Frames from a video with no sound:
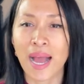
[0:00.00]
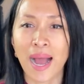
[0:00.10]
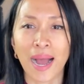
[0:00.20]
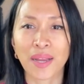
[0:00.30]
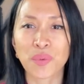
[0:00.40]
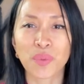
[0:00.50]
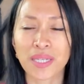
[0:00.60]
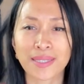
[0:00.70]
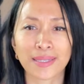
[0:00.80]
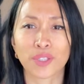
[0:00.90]
I
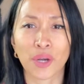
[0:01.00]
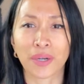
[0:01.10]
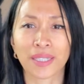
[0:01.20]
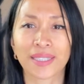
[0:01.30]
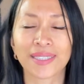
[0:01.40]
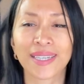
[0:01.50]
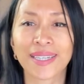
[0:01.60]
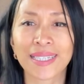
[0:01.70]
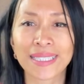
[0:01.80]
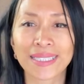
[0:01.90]
was at Target,
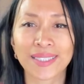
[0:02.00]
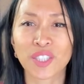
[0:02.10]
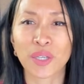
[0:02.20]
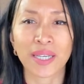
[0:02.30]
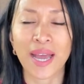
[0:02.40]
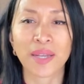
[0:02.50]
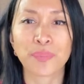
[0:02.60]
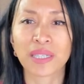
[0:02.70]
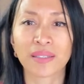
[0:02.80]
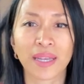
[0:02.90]
and it had
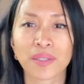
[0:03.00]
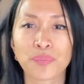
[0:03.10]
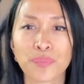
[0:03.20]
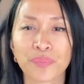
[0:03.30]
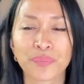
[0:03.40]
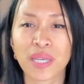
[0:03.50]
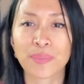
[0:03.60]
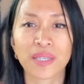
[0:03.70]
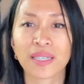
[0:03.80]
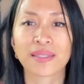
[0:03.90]
been like
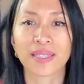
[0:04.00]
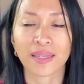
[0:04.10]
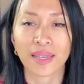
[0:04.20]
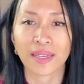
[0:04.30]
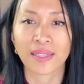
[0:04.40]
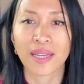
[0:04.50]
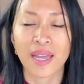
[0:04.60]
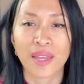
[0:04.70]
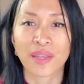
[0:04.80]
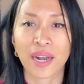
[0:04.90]
maybe a decade
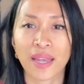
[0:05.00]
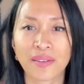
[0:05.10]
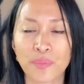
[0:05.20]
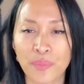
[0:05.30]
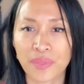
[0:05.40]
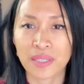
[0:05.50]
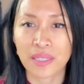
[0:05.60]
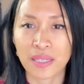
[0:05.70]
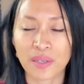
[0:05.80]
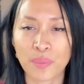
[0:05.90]
that I hadn't
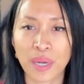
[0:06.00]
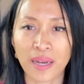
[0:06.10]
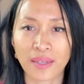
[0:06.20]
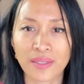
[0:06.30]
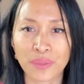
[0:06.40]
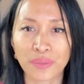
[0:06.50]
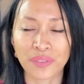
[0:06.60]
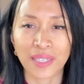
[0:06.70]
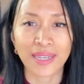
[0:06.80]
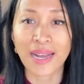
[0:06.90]
seen my high school
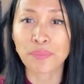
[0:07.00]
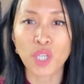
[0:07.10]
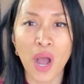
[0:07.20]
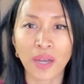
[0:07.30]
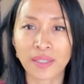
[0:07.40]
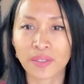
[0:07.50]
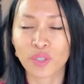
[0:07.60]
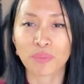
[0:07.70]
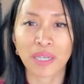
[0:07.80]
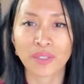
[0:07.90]
friend, and I'm talking
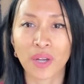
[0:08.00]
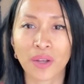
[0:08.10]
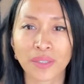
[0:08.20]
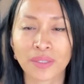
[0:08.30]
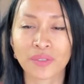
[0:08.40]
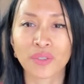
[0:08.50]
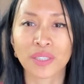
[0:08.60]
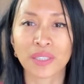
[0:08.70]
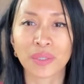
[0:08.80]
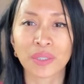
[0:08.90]
to my daughters
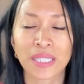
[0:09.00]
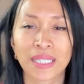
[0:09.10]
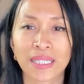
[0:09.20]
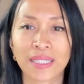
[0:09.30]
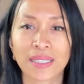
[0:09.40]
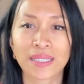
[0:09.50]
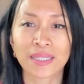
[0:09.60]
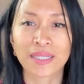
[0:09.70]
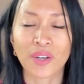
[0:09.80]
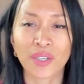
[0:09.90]
in
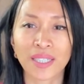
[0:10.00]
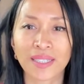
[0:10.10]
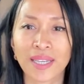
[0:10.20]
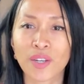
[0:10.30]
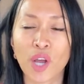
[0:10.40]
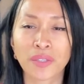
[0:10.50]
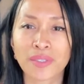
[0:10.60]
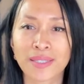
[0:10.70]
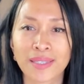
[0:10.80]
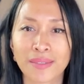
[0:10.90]
Target, and all of a
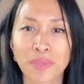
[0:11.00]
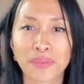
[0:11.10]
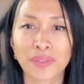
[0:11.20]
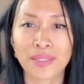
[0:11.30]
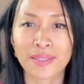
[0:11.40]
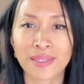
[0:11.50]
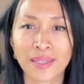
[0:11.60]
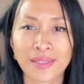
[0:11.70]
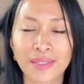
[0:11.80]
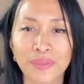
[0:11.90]
sudden my friend
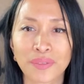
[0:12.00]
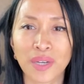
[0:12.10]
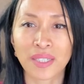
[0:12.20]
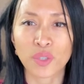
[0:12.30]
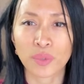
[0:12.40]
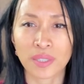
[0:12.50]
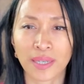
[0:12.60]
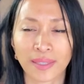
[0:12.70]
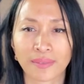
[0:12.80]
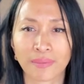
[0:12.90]
Stacy from high school was
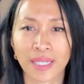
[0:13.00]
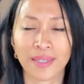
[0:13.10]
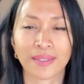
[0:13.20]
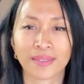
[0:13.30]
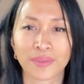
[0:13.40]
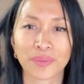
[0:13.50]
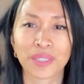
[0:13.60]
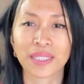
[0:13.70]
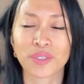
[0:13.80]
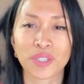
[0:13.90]
like, Ann,
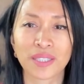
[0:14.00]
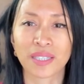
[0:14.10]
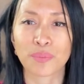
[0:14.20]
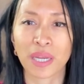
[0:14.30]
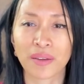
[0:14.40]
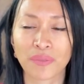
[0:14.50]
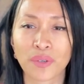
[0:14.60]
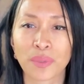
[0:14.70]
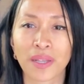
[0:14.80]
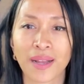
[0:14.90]
and she said my
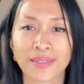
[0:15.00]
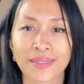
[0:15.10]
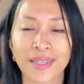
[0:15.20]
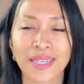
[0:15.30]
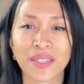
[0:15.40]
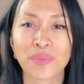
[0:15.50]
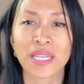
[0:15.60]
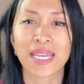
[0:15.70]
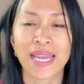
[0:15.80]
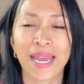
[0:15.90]
former last name,
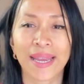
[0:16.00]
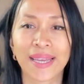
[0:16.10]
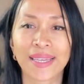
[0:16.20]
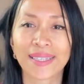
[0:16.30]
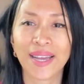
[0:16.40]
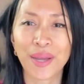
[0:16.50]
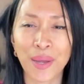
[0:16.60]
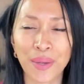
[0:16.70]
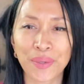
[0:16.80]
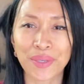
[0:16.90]
and
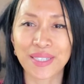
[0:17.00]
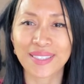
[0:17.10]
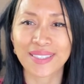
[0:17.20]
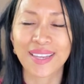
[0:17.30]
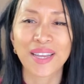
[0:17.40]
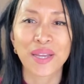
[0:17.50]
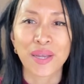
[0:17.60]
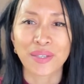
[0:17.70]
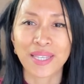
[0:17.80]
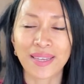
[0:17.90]
is
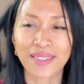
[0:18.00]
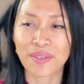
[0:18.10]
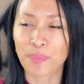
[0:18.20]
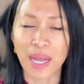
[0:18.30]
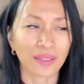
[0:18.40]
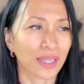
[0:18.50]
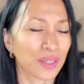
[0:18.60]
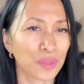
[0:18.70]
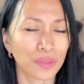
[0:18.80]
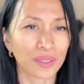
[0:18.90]
taken aback, like,
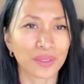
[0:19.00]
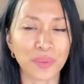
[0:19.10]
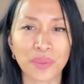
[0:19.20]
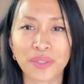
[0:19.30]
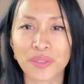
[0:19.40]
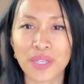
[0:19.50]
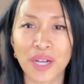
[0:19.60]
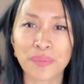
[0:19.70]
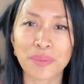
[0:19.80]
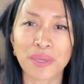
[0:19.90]
who in the world is
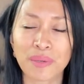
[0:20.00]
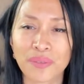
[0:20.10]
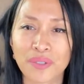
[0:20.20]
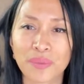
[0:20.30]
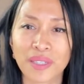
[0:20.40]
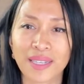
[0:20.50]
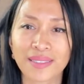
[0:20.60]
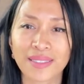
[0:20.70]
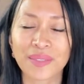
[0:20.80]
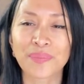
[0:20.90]
calling me by my former
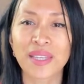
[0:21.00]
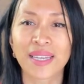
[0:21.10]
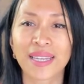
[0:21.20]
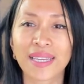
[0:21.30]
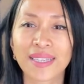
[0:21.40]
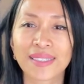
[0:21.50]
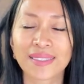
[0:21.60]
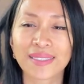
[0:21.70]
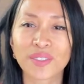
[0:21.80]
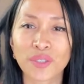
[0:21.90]
last name? And
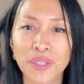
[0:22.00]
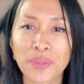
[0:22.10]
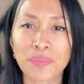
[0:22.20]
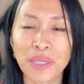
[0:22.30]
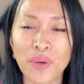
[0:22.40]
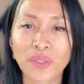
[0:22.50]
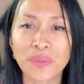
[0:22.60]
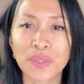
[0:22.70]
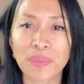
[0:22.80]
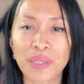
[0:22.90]
lo and behold, it
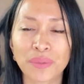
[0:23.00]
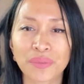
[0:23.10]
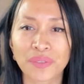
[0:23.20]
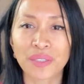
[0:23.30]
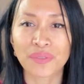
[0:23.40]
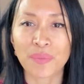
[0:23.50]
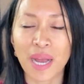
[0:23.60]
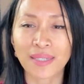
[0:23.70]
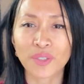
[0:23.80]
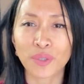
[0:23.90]
was my old friend from
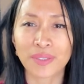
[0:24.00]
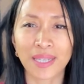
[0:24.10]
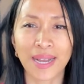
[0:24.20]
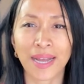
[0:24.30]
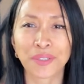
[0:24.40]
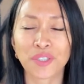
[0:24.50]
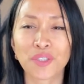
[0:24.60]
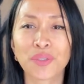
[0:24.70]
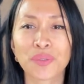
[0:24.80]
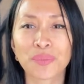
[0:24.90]
high school. And it's like, how did you
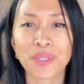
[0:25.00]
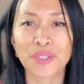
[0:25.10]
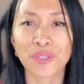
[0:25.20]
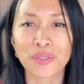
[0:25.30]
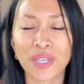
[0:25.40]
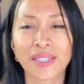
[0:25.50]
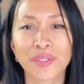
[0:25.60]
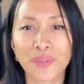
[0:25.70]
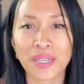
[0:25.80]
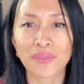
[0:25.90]
know it was me? She goes, I
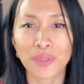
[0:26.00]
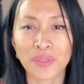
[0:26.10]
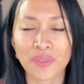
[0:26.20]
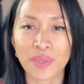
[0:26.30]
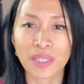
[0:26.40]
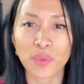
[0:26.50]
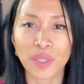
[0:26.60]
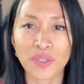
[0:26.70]
know that voice from anywhere.